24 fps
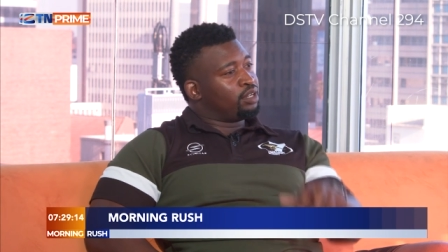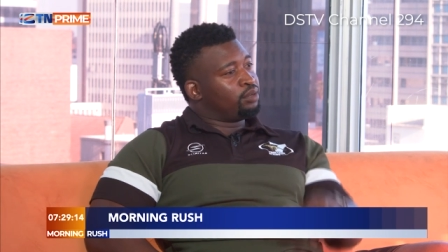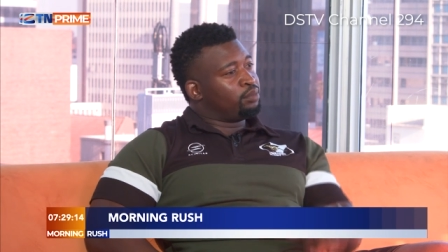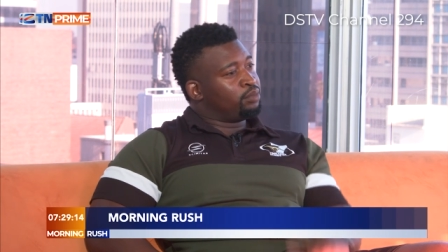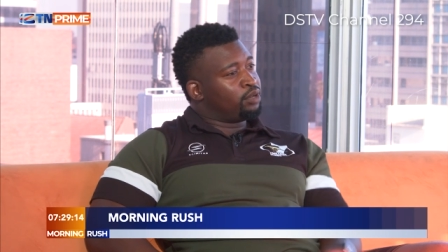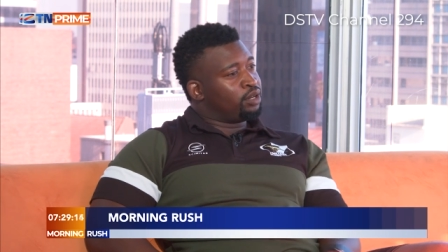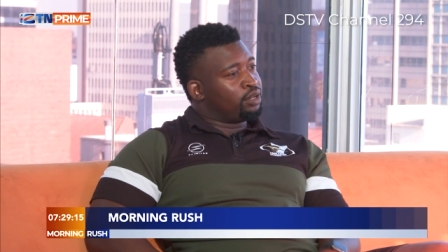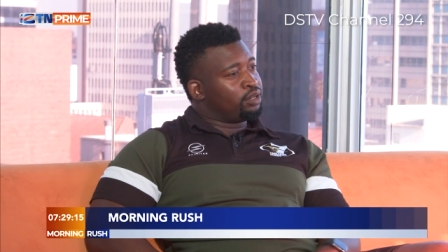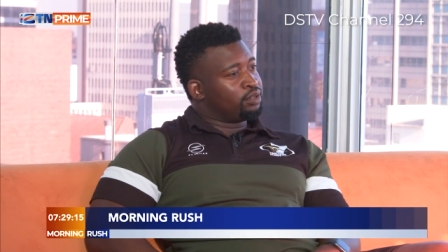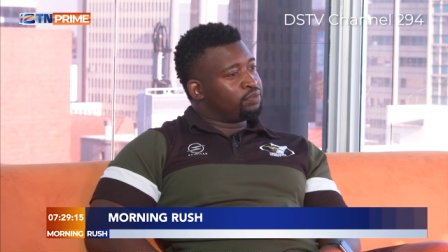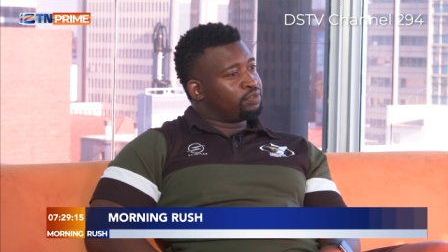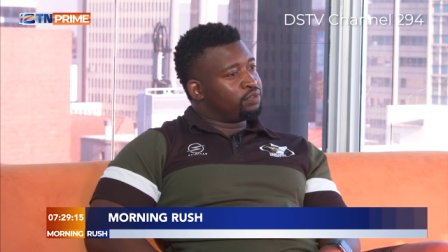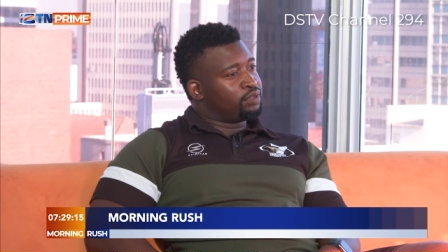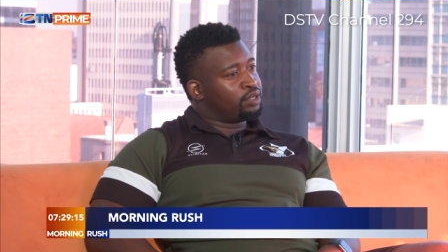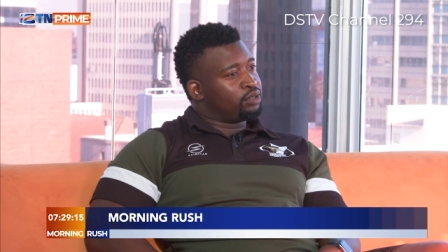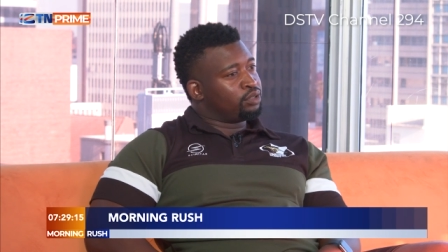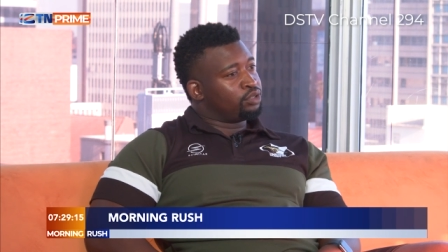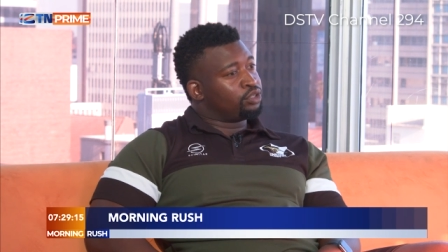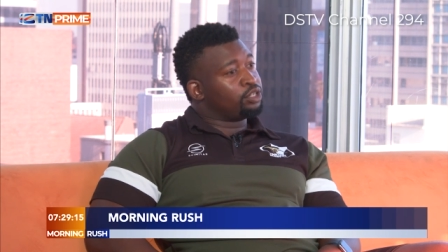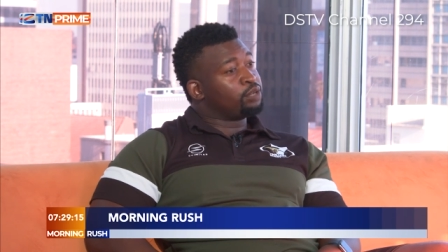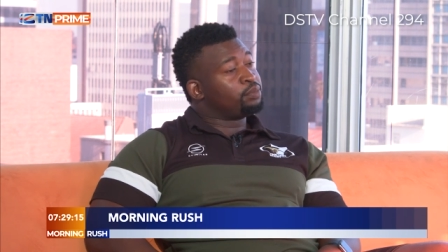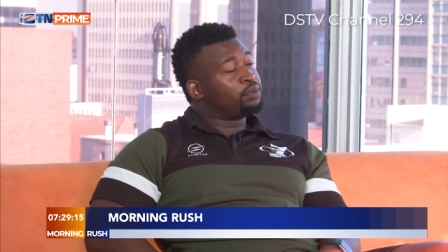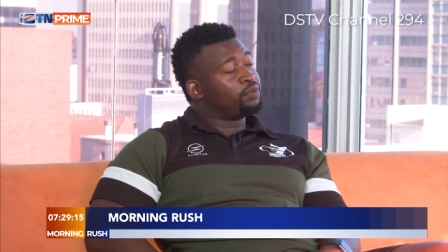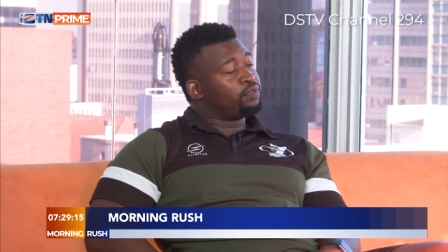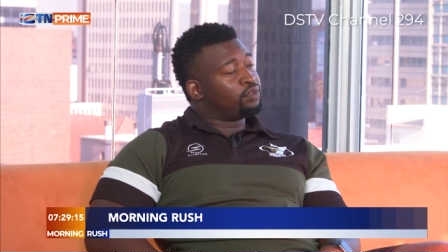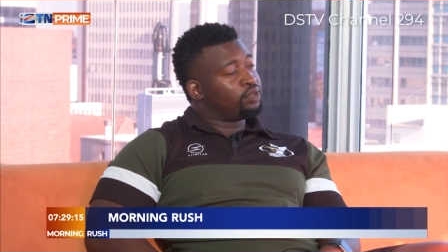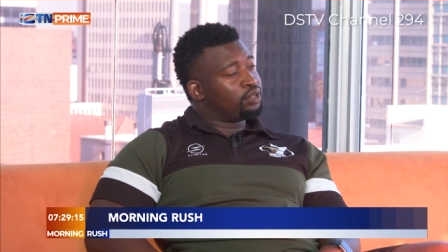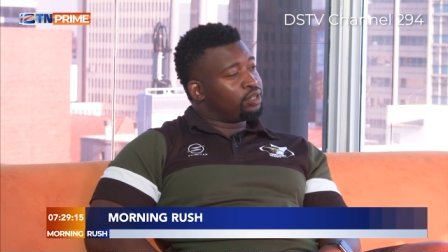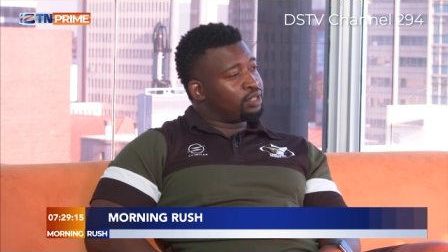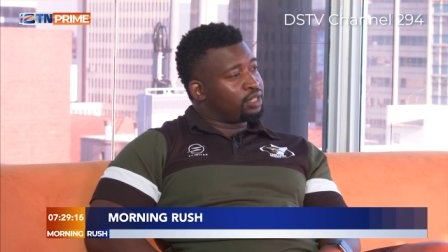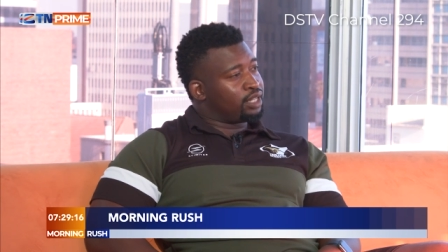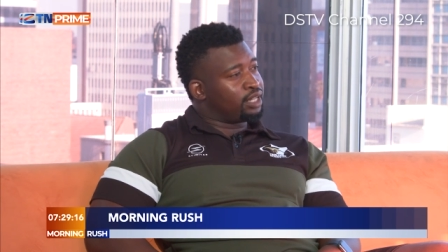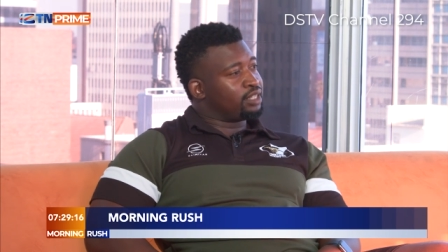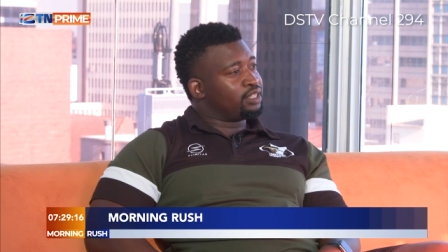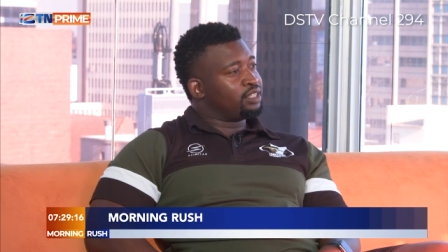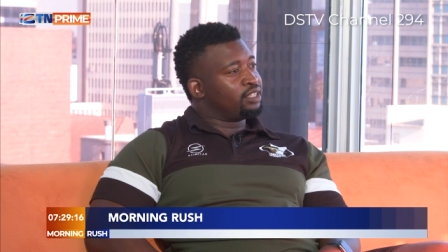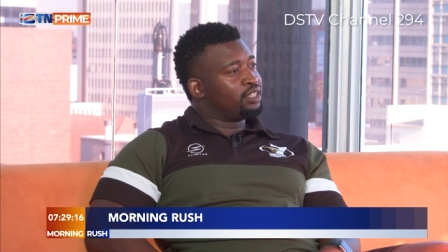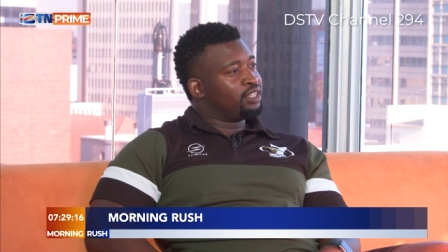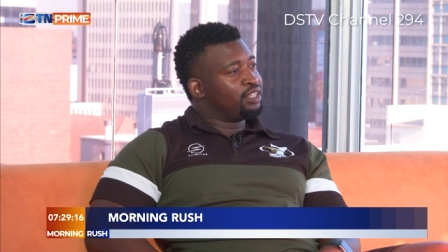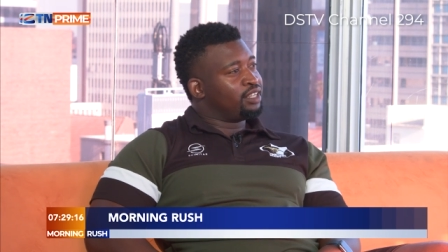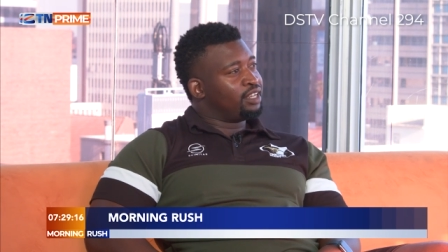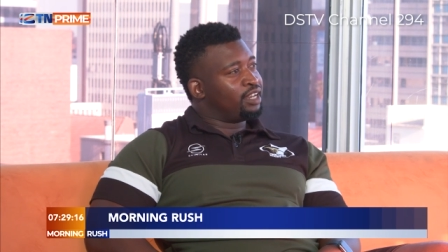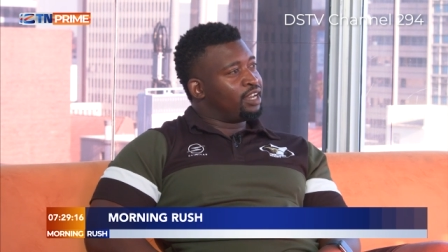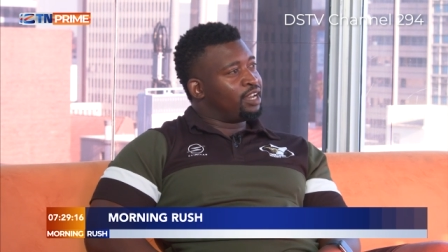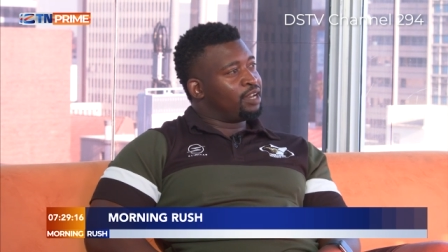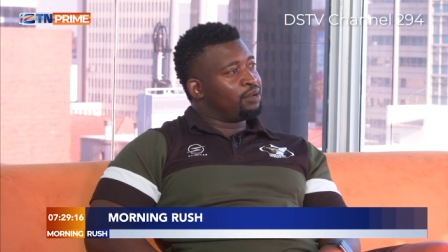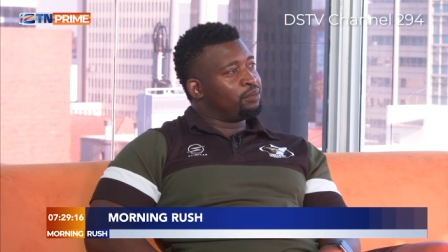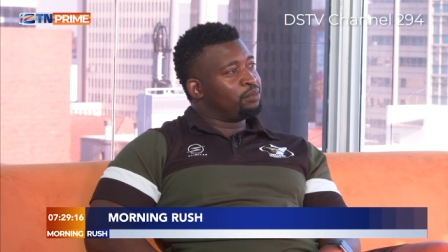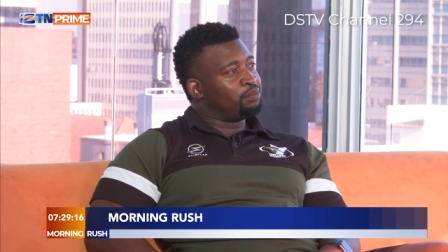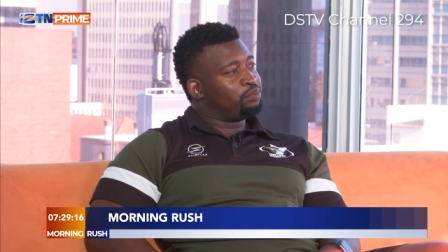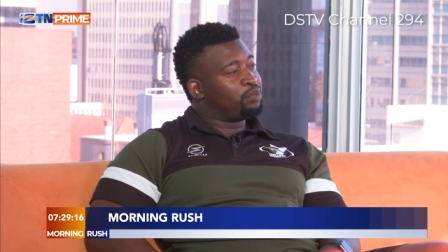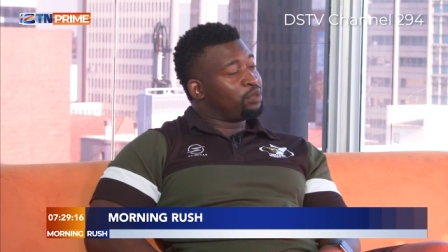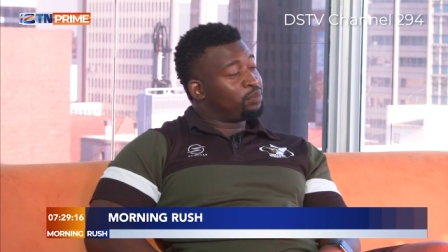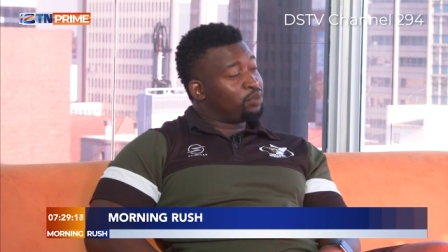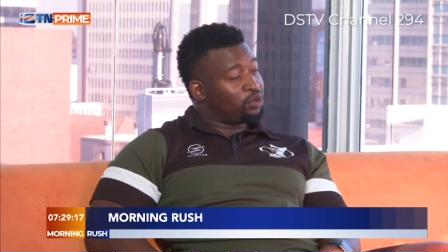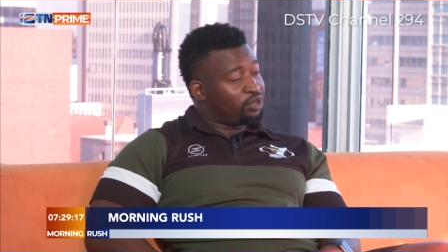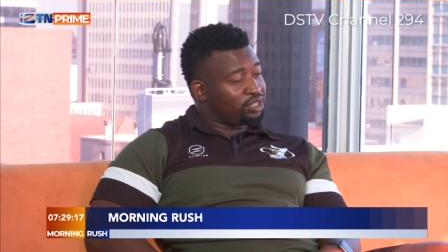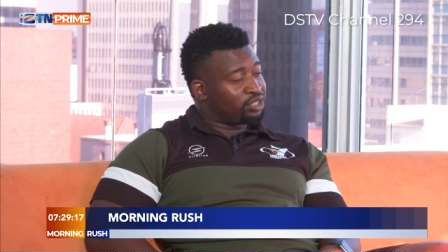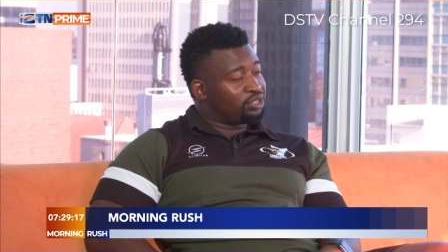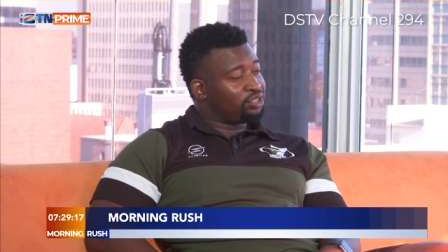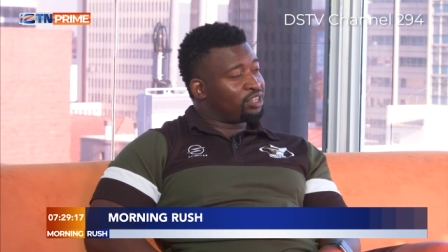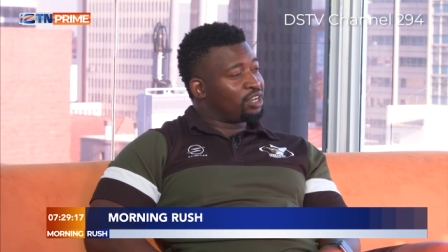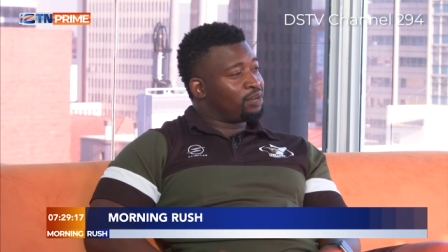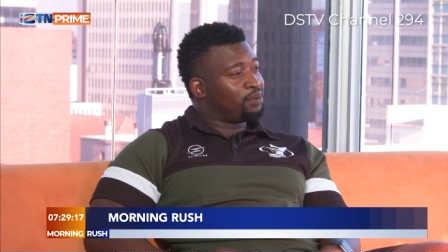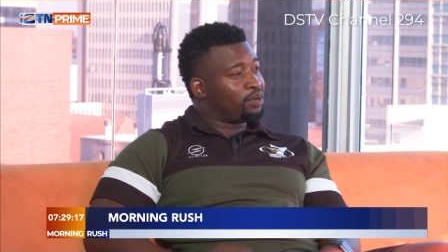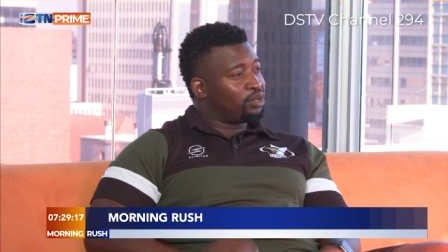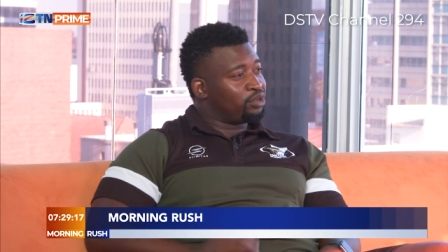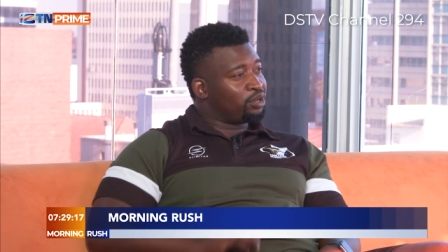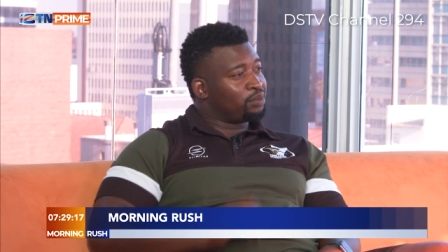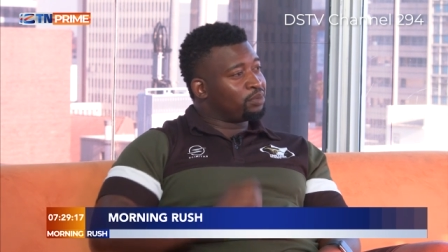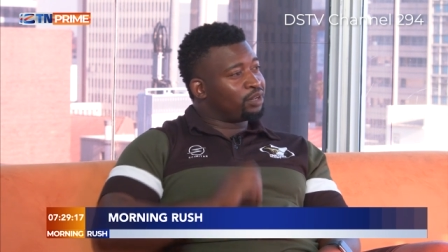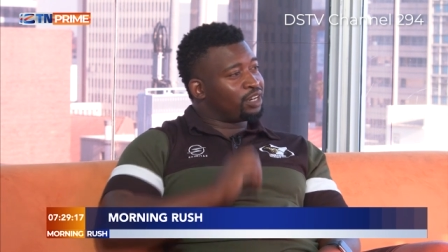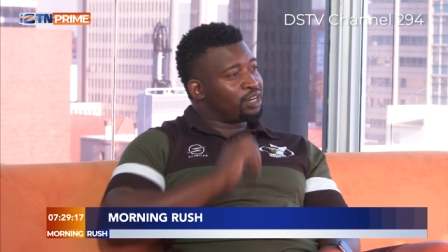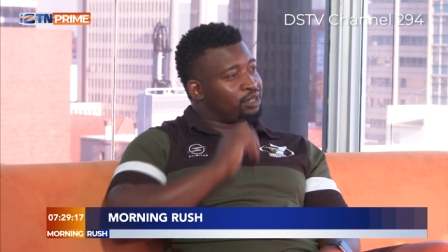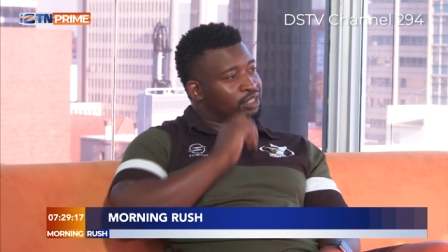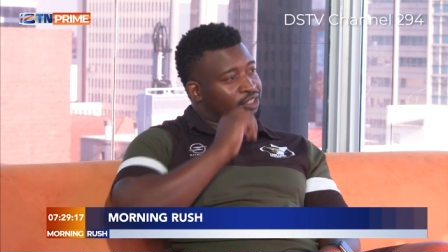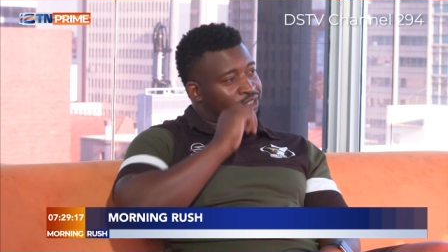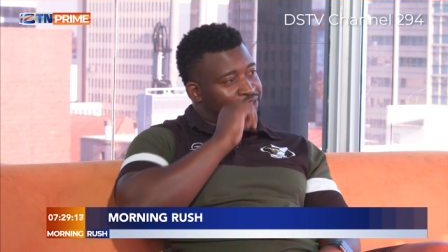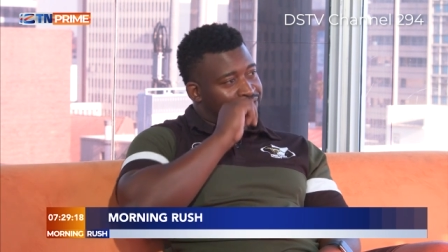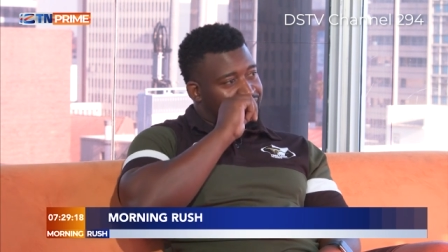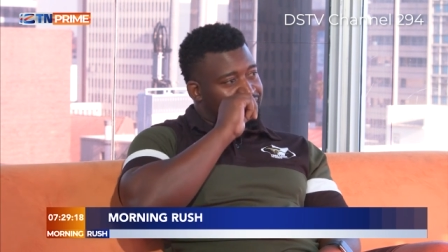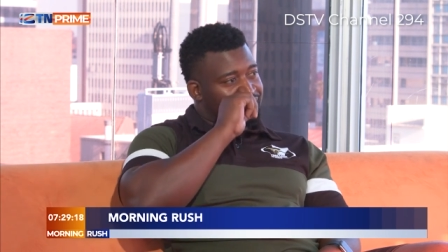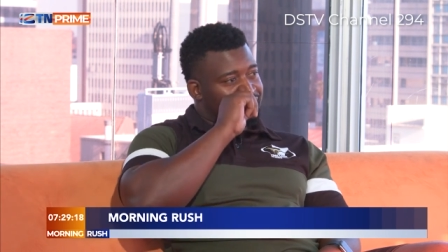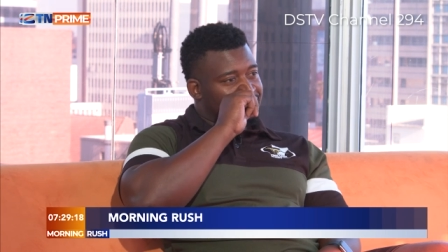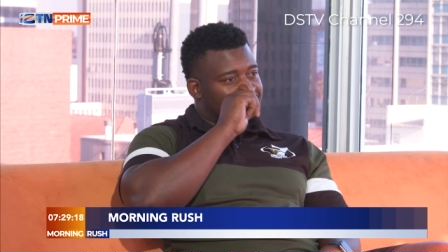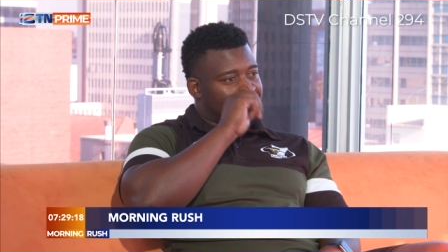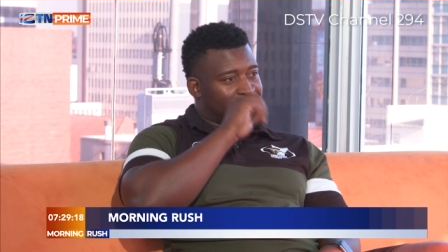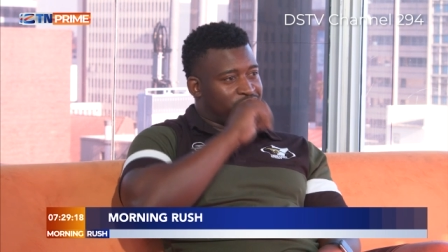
all of on top of all of that, um, people always talk about home ground advantage.